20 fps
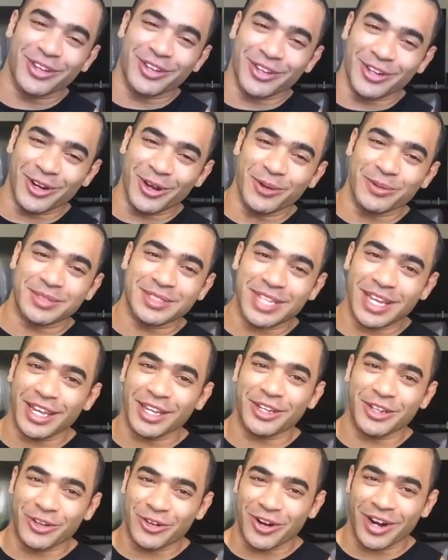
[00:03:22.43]
you don't
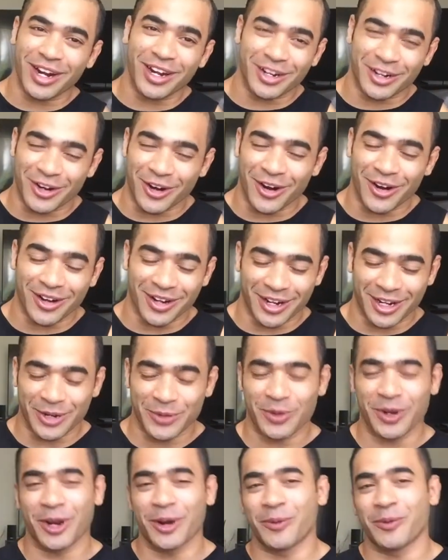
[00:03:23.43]
take your credit card
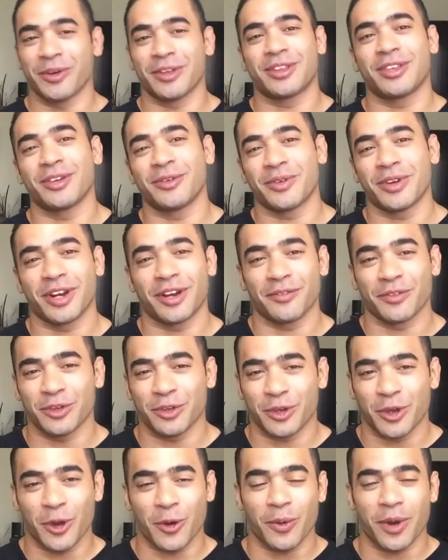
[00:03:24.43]
anywhere with you whenever
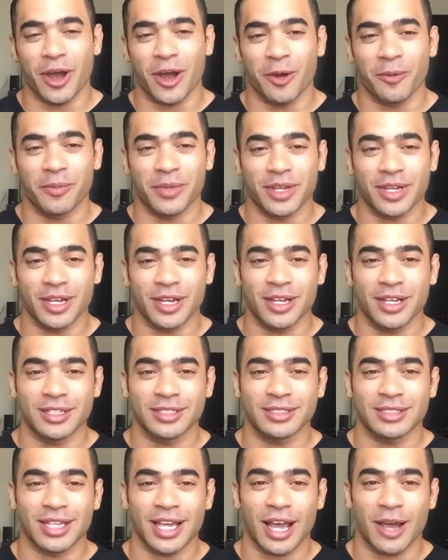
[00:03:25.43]
you go out,
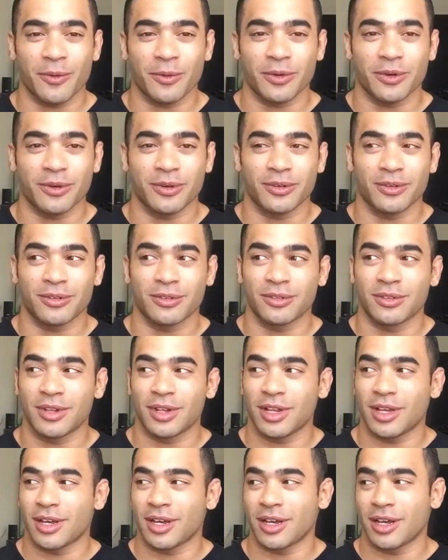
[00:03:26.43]
because that will
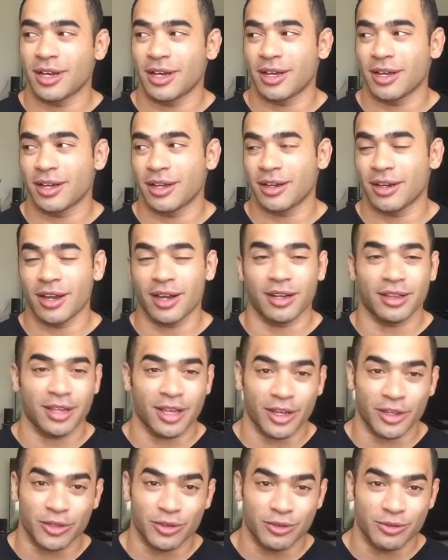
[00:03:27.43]
not
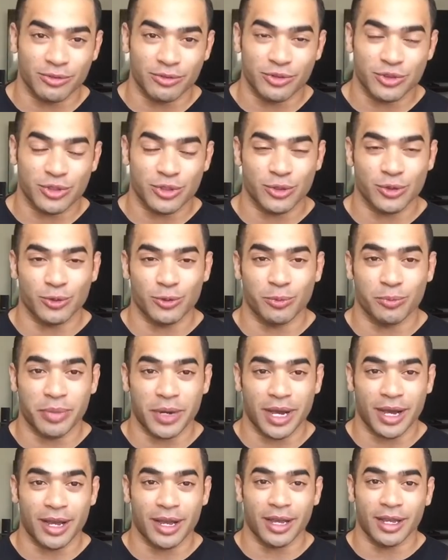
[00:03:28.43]
allow you to
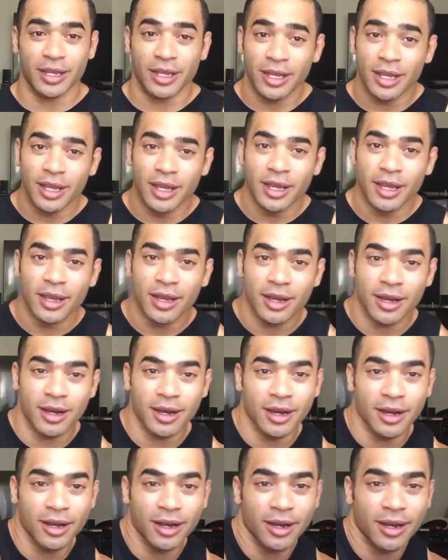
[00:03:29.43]
buy
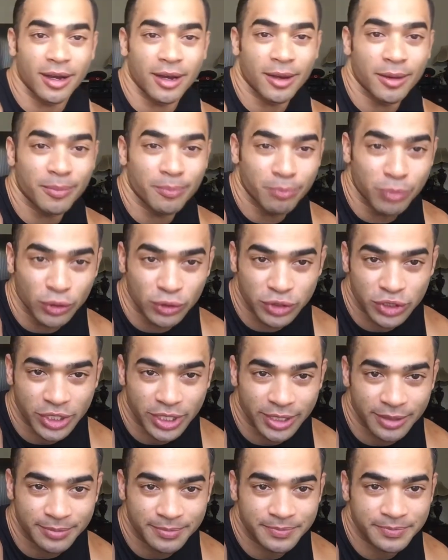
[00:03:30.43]

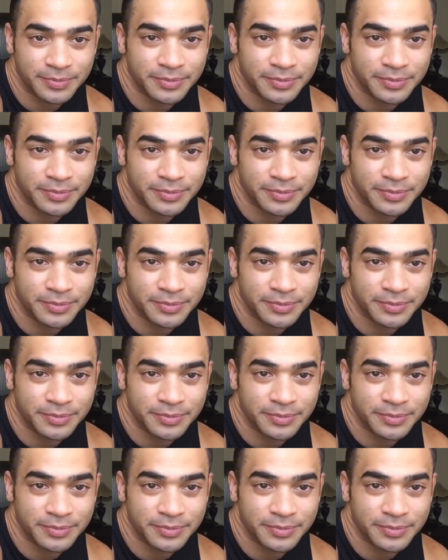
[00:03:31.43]
bullshit.